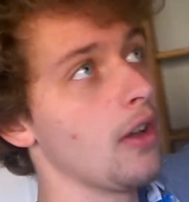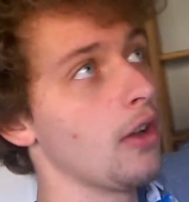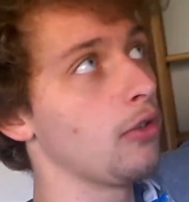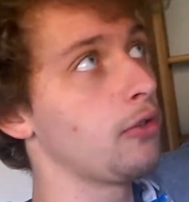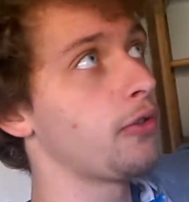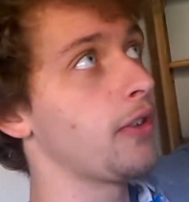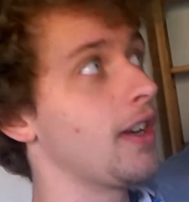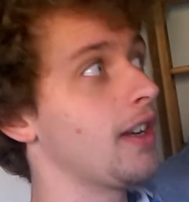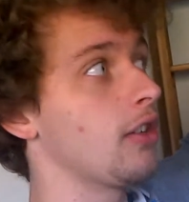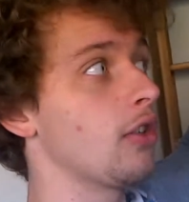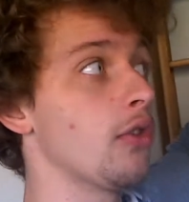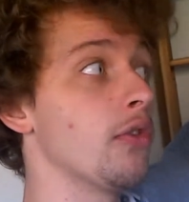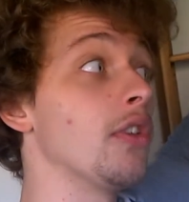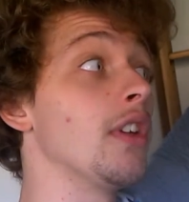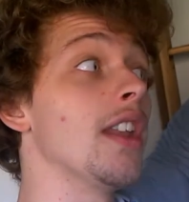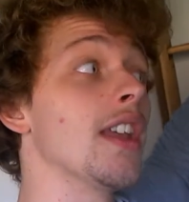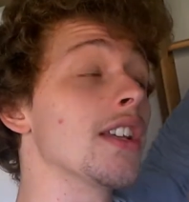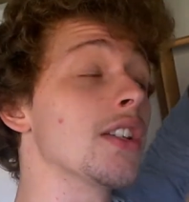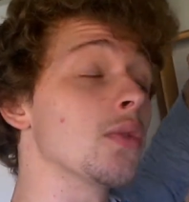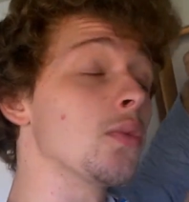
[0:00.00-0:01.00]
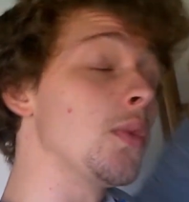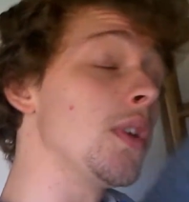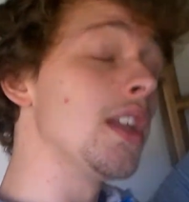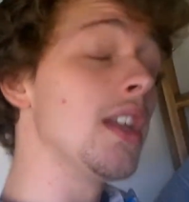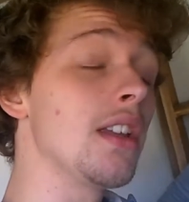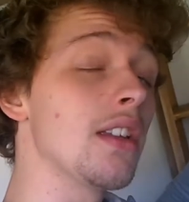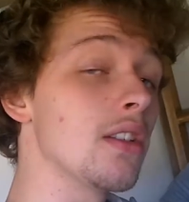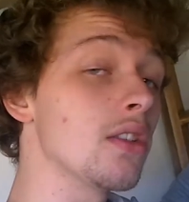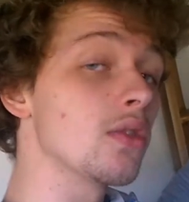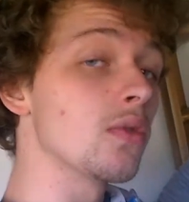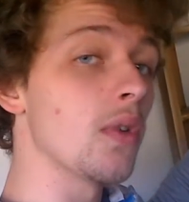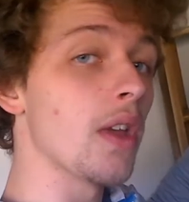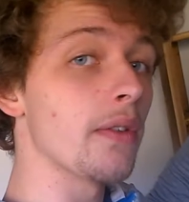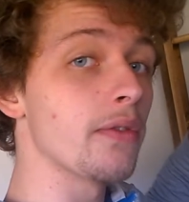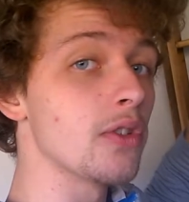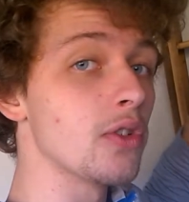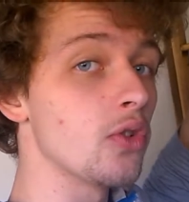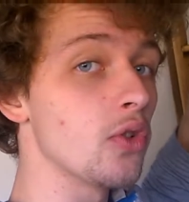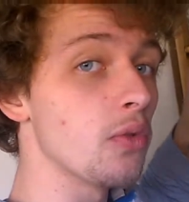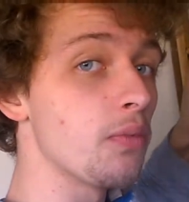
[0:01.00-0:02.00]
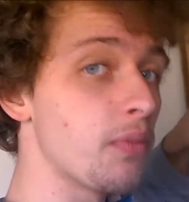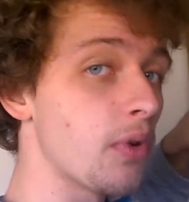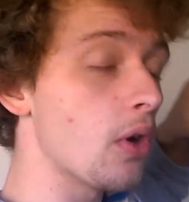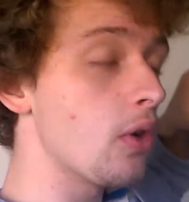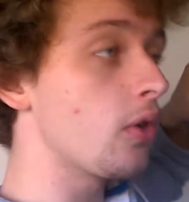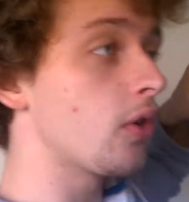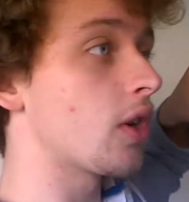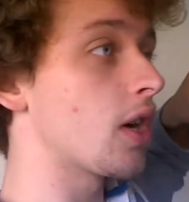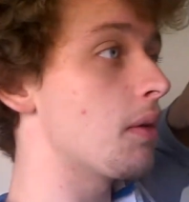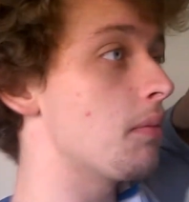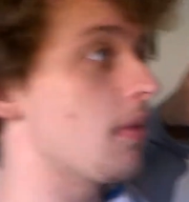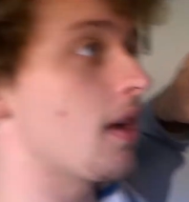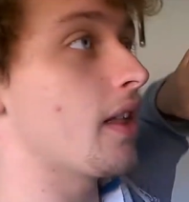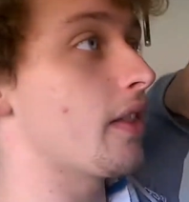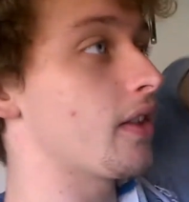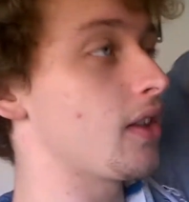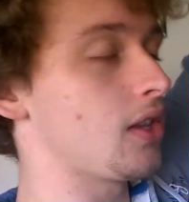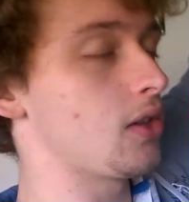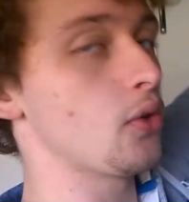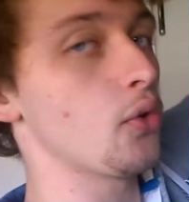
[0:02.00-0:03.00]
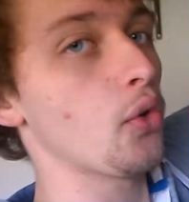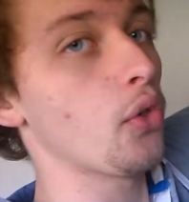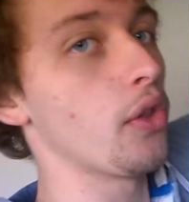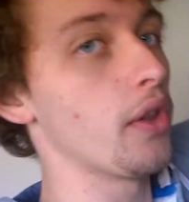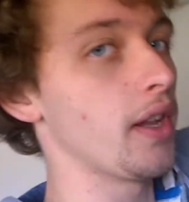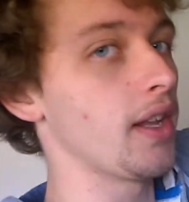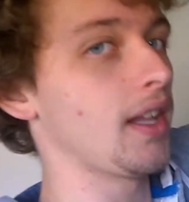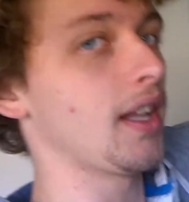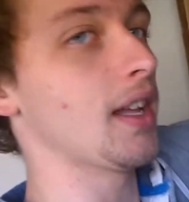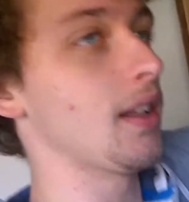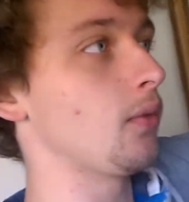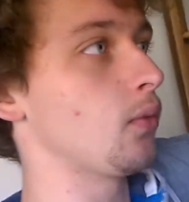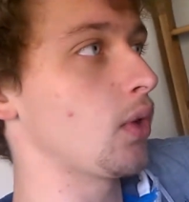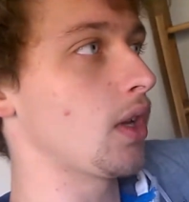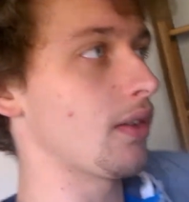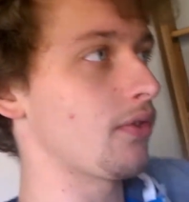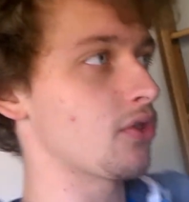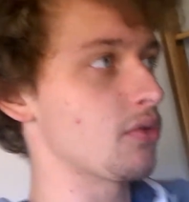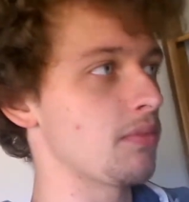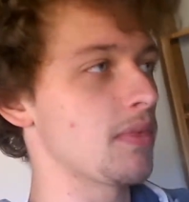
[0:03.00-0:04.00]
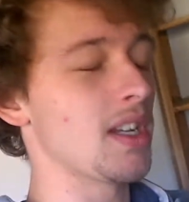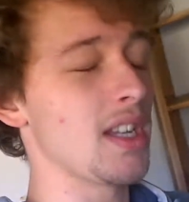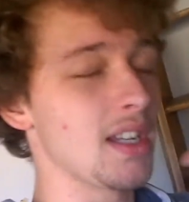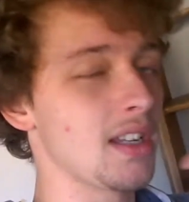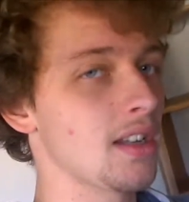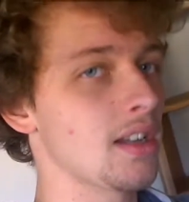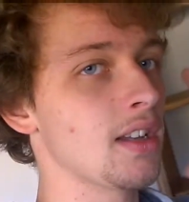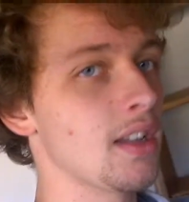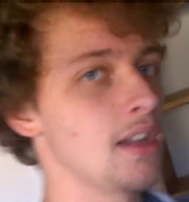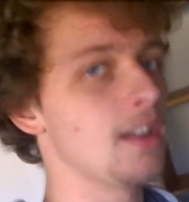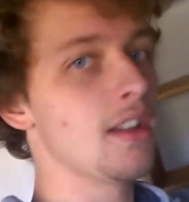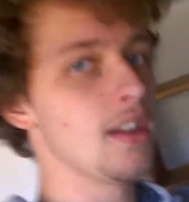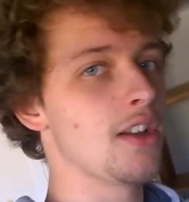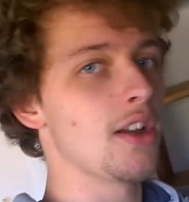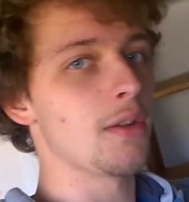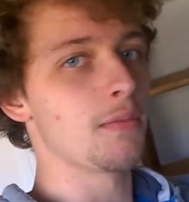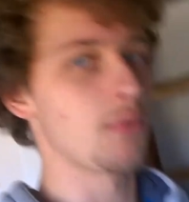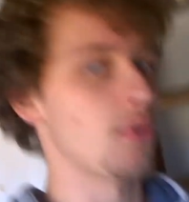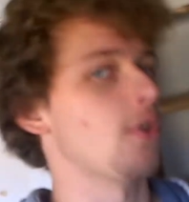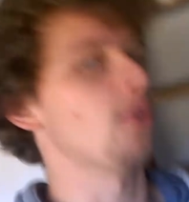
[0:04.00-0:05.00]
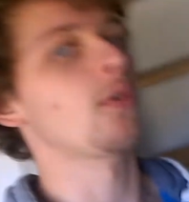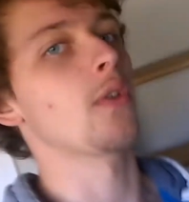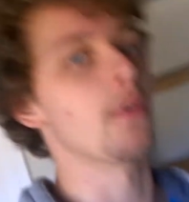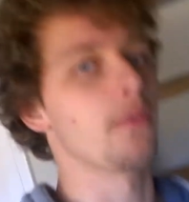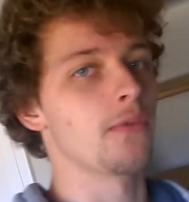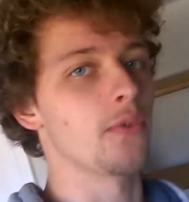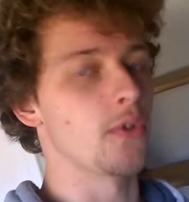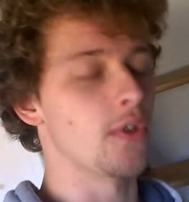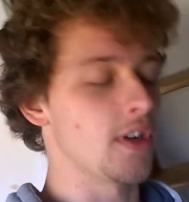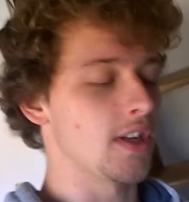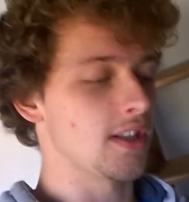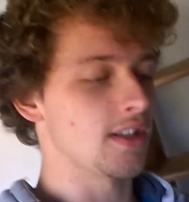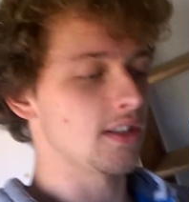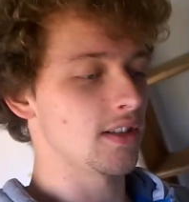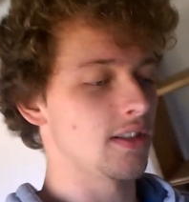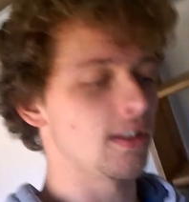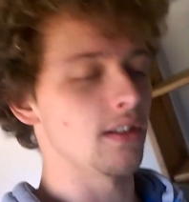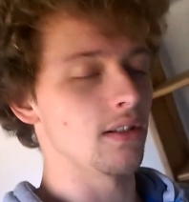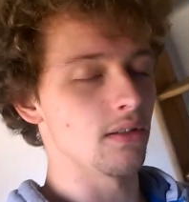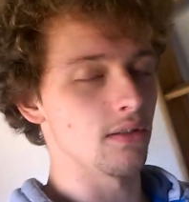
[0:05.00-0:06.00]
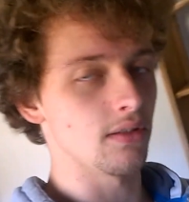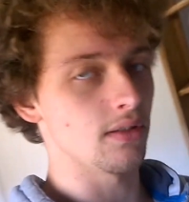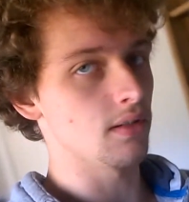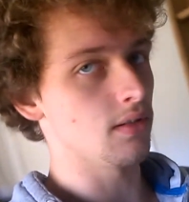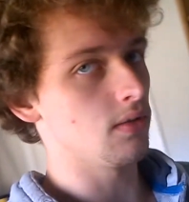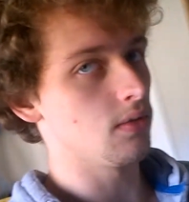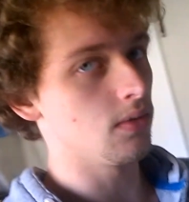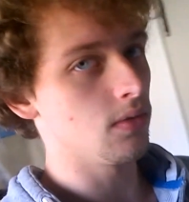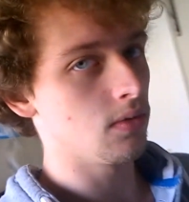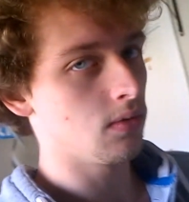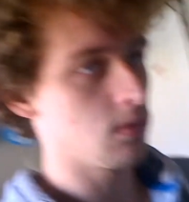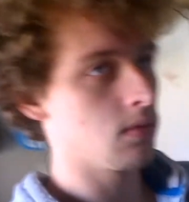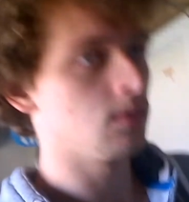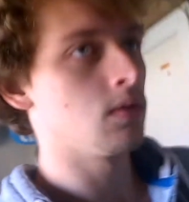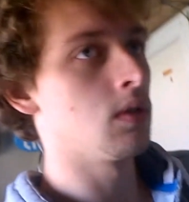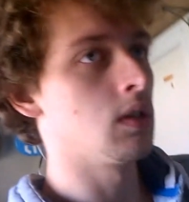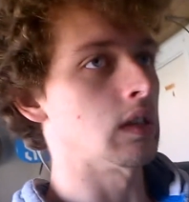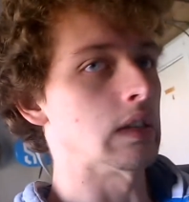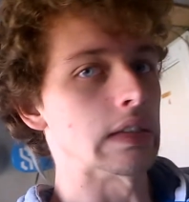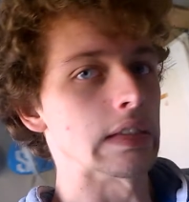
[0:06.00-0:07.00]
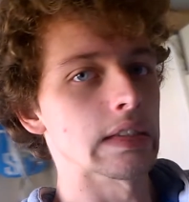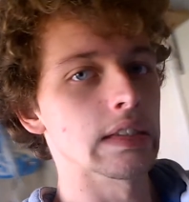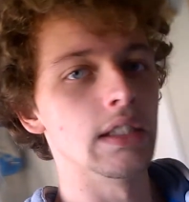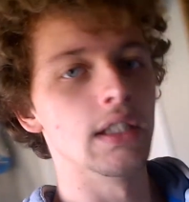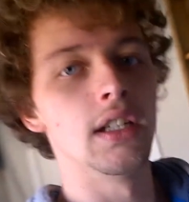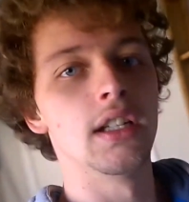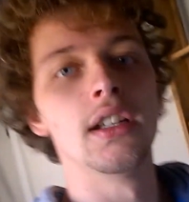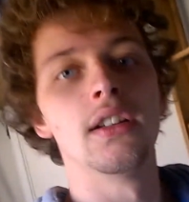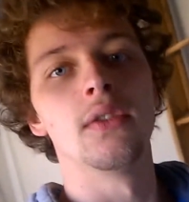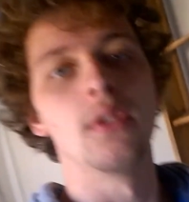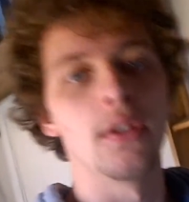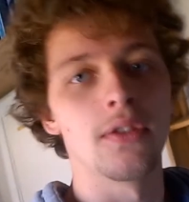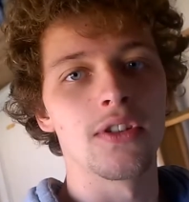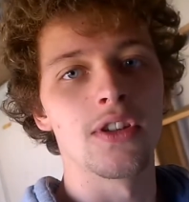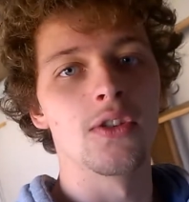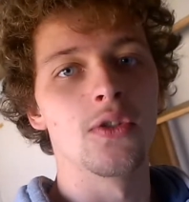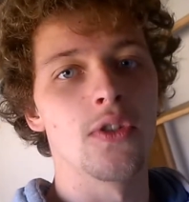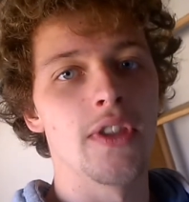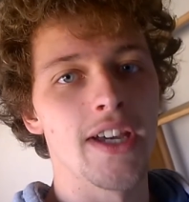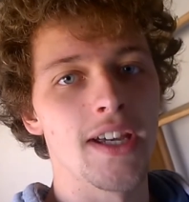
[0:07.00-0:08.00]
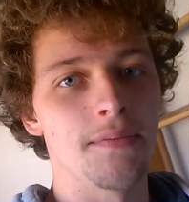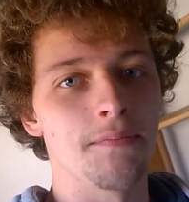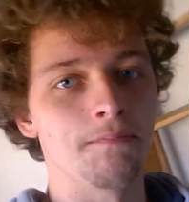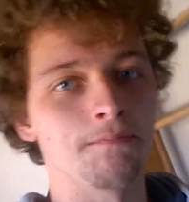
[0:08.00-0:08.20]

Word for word: a friend over next week because we have to do a program at a youth day and we have to make a program for it still so we have to do that